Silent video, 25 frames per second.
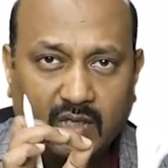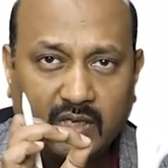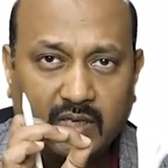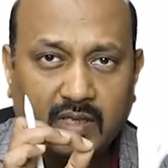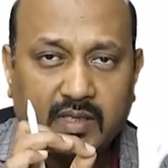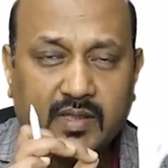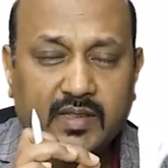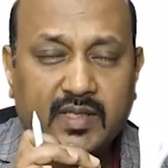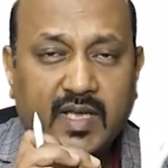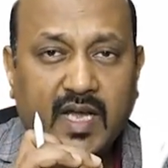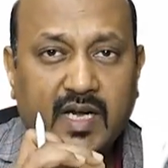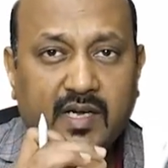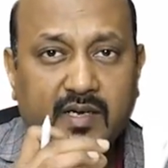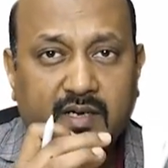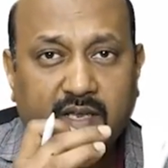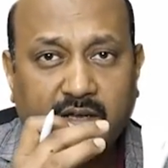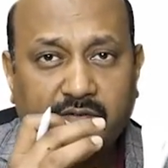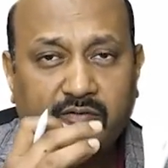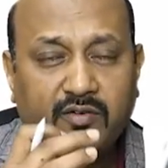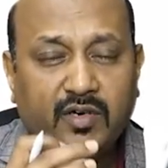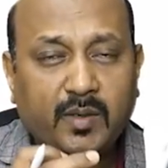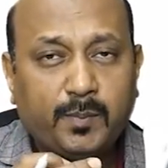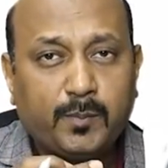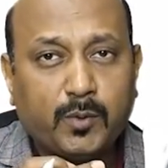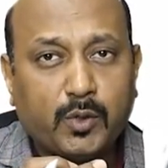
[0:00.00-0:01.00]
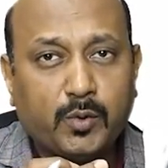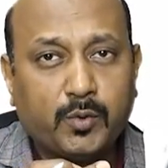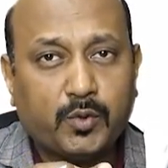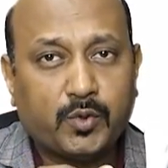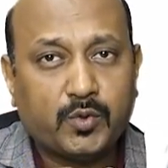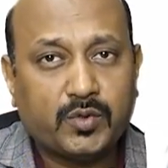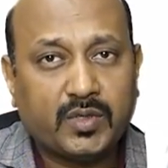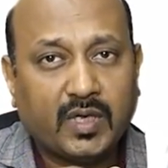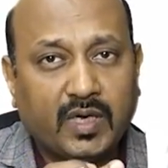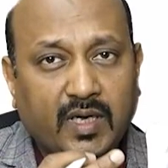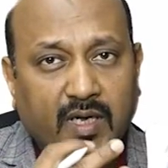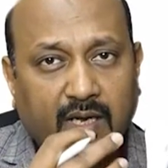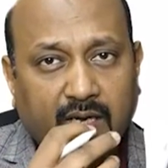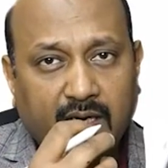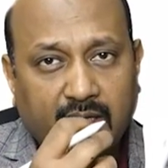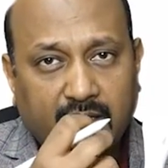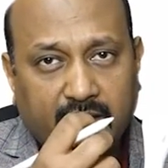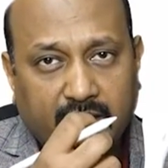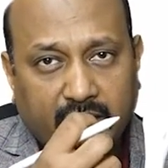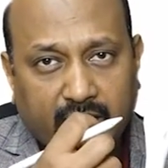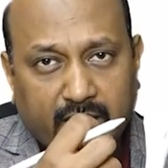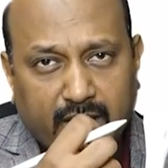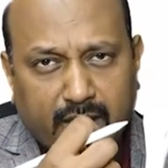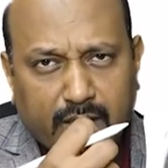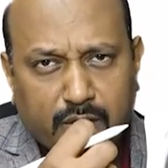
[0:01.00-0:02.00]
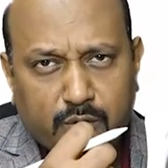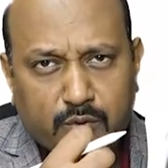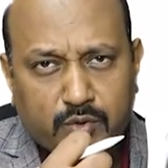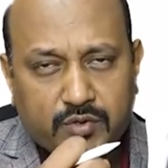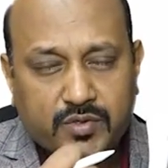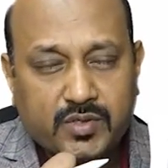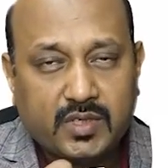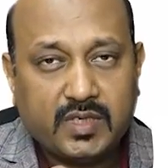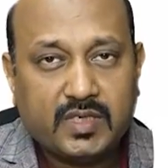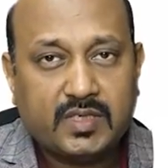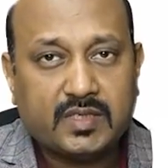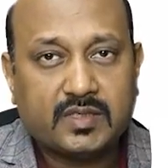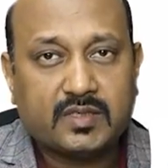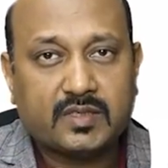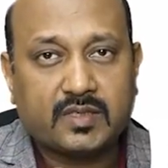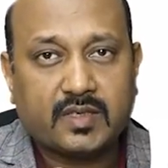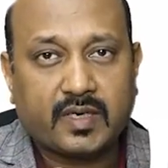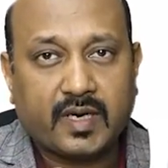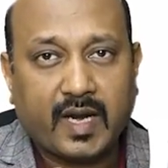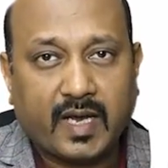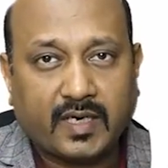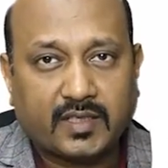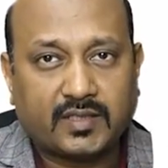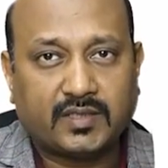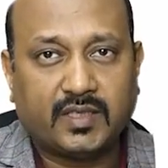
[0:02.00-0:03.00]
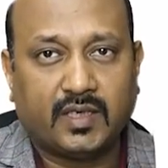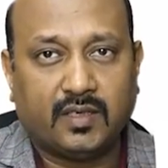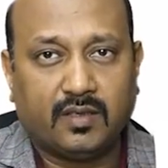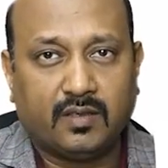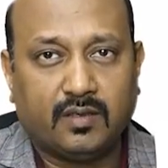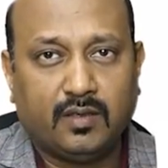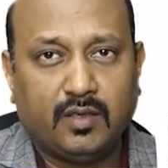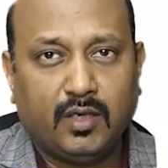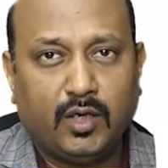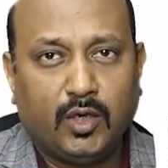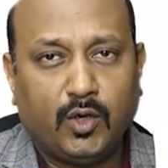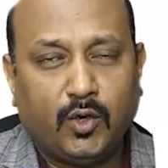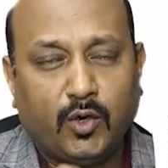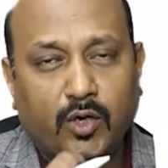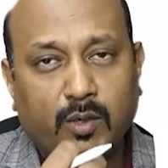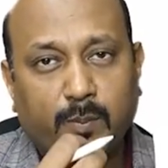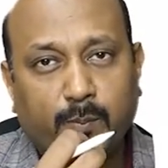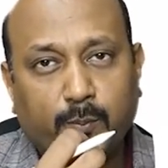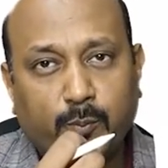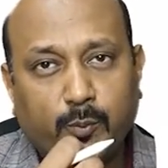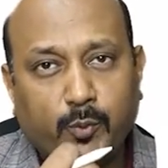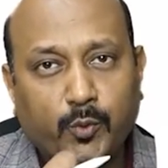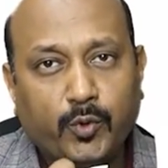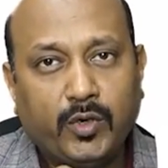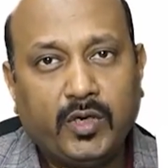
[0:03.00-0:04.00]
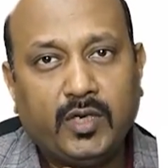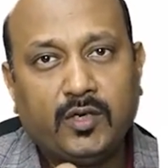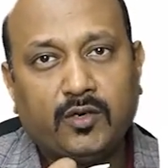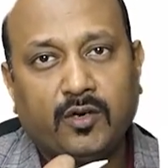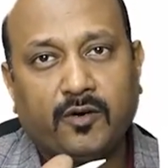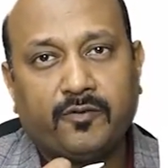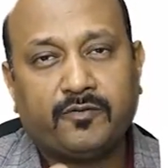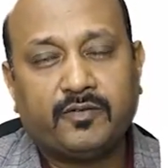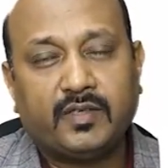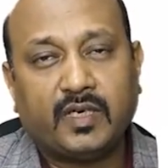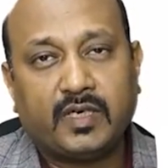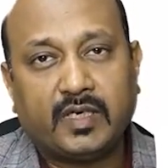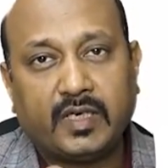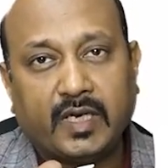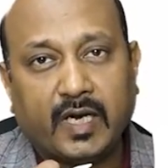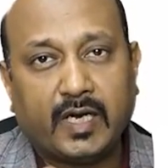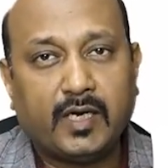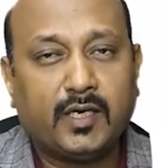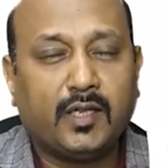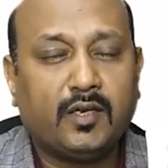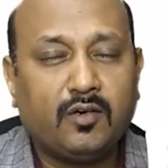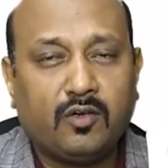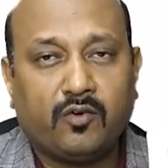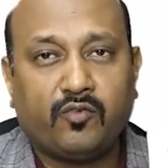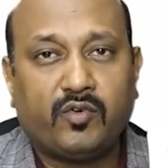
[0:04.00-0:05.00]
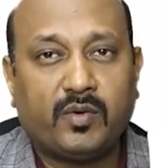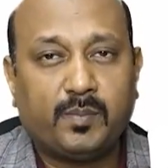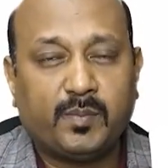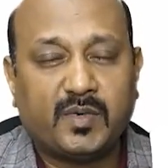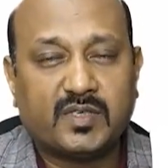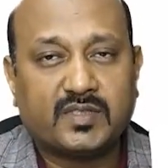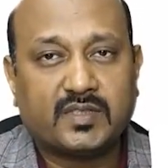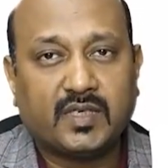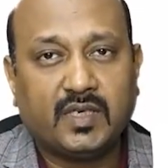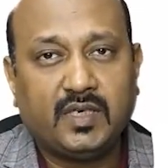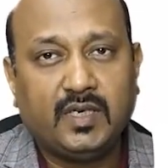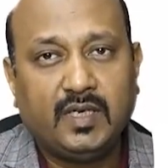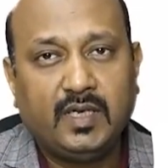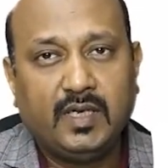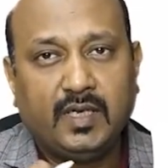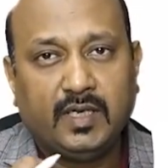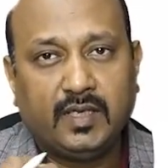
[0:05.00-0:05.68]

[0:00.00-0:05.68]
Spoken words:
that develop due to the continuously traction or pulling of the tendon of a muscle.